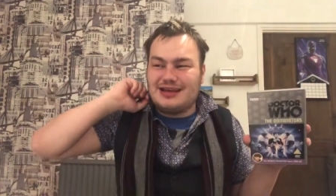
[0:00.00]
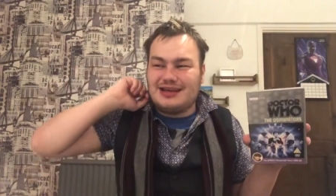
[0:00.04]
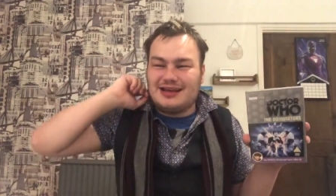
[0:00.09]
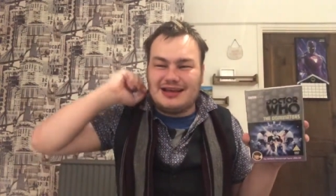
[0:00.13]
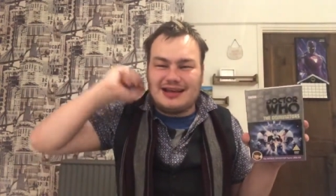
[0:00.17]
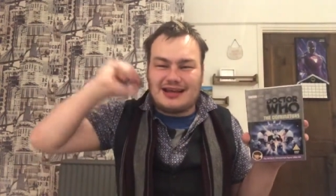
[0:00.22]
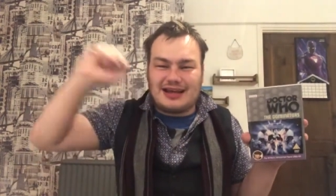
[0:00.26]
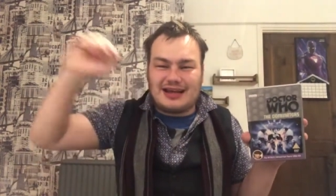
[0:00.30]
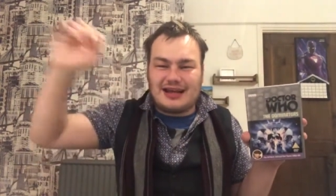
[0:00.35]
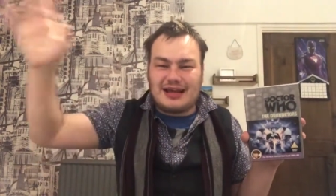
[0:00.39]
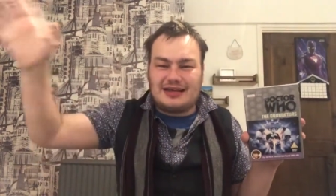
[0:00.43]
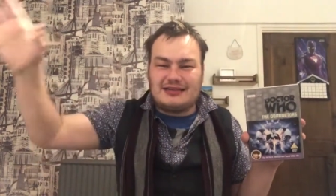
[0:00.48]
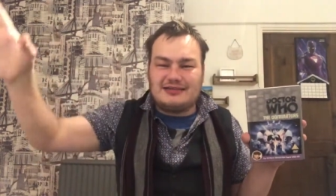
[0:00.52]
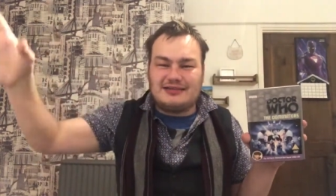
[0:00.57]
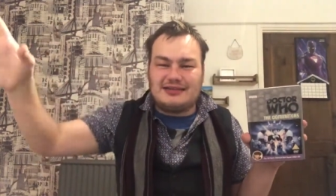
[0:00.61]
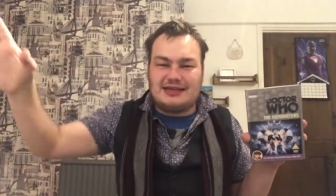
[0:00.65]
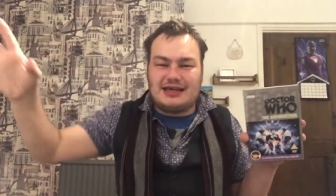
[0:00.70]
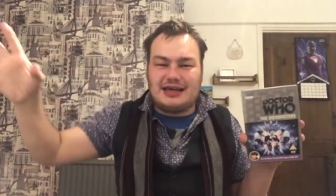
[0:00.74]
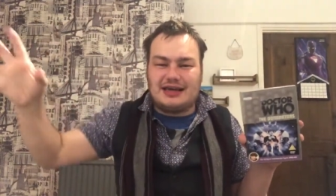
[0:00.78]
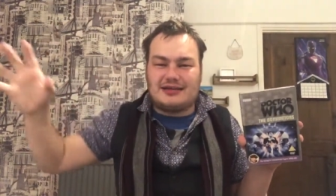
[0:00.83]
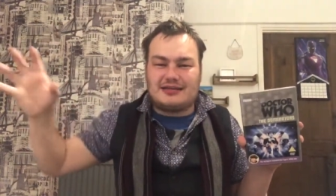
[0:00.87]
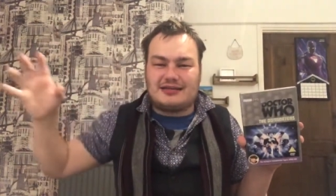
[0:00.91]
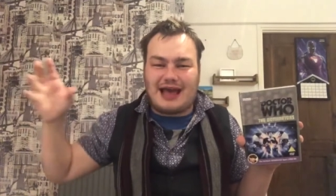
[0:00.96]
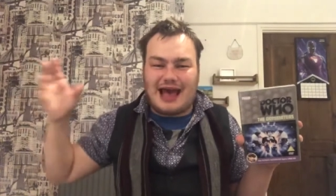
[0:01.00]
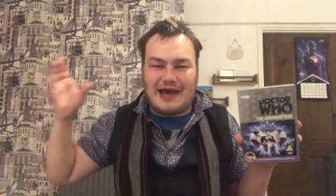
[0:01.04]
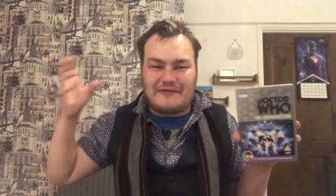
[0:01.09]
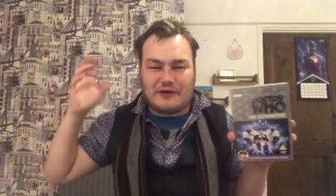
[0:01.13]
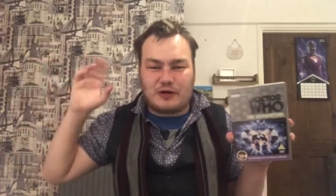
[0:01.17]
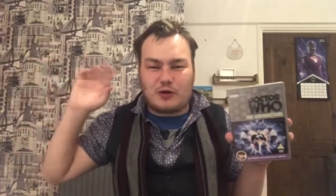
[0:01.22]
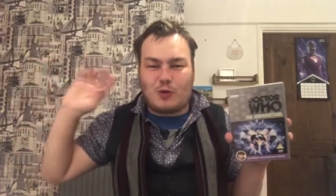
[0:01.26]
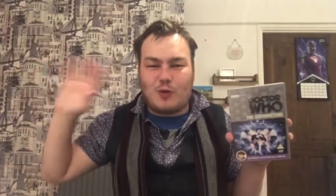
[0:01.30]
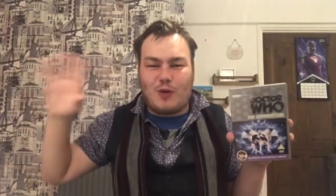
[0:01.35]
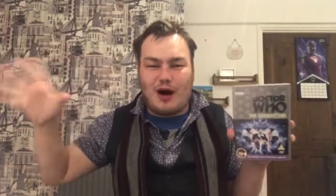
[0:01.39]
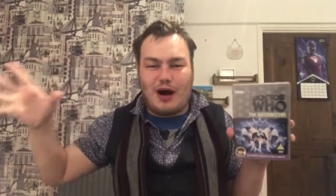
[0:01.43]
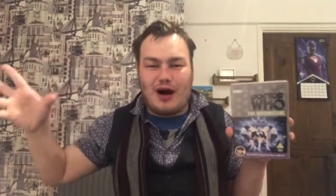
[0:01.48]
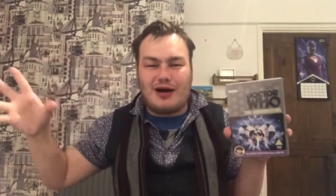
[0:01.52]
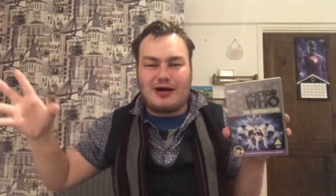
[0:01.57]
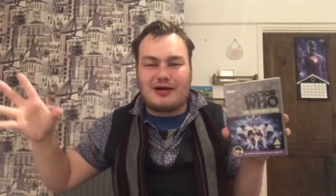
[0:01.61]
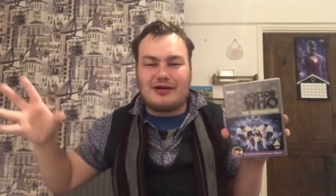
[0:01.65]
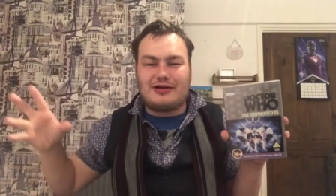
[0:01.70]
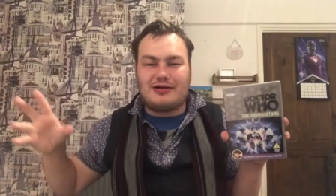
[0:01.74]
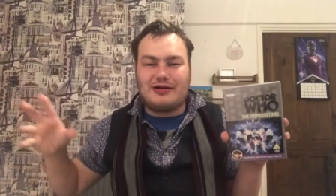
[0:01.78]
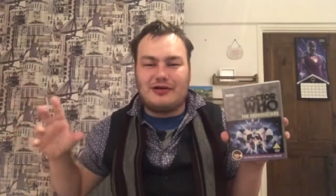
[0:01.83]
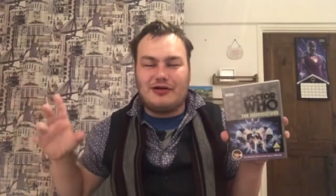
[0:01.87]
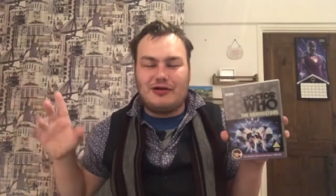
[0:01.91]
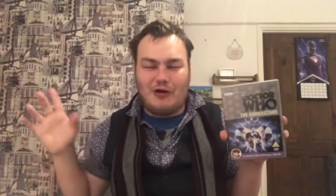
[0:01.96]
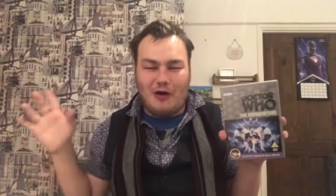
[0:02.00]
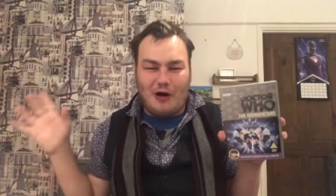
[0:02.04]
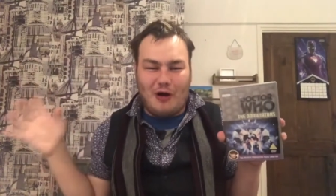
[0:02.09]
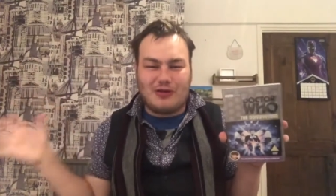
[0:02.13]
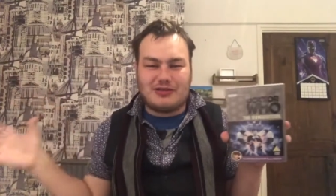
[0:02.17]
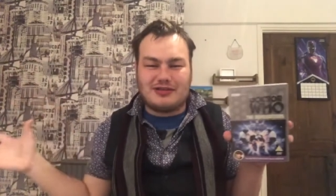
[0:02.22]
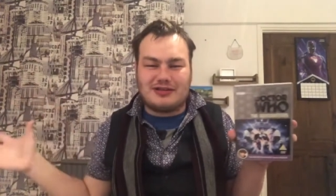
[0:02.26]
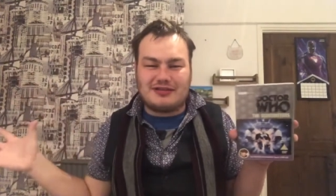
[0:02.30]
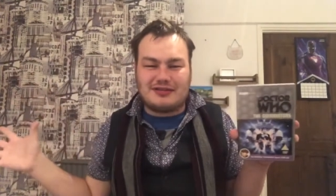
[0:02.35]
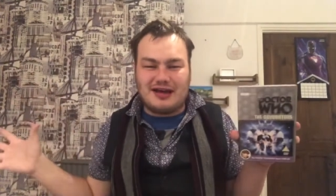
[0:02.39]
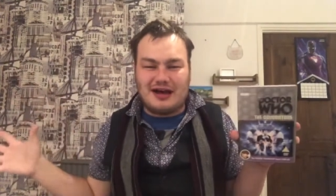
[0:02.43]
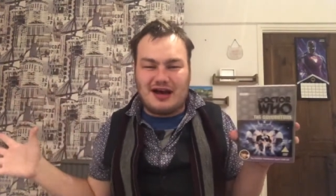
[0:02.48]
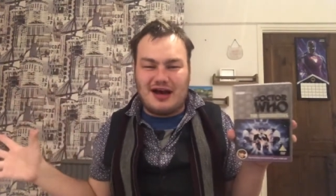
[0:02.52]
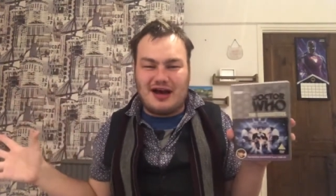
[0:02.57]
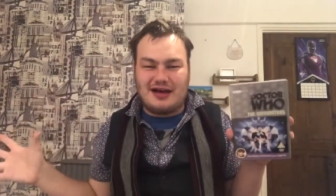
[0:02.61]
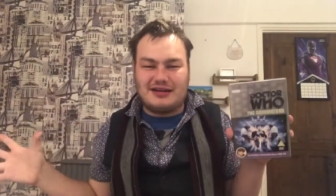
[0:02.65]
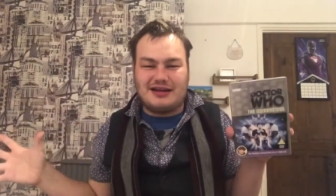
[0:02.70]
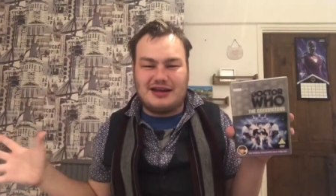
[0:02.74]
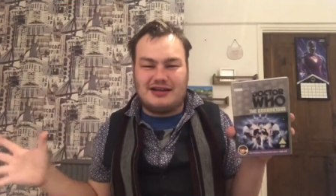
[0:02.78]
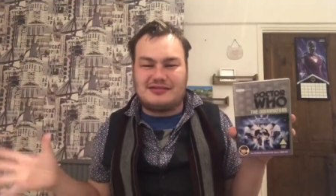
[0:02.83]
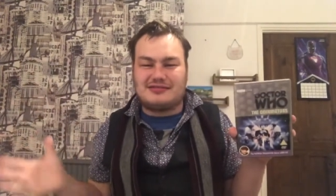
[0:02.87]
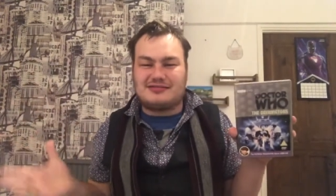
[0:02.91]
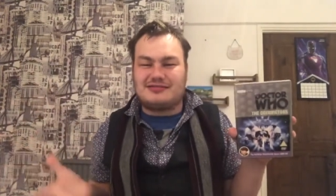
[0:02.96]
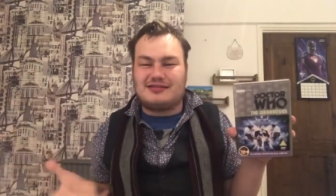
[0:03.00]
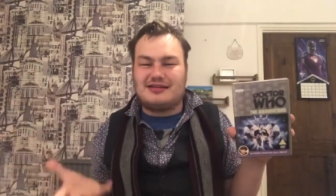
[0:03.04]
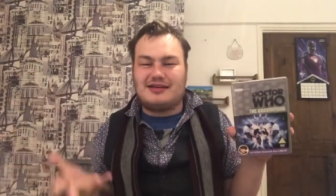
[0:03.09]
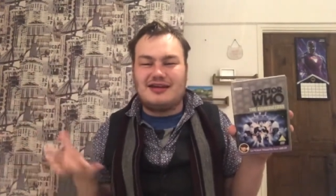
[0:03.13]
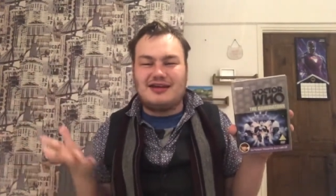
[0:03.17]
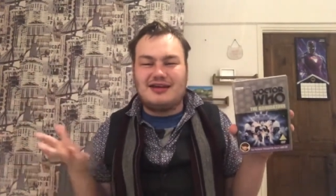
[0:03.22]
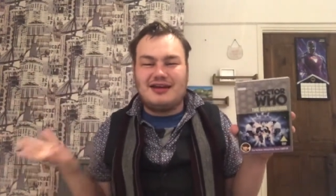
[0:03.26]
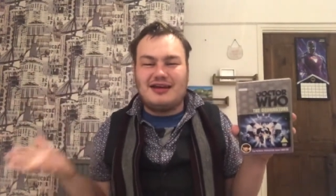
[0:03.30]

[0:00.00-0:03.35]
idea to have a quark on the TARDIS.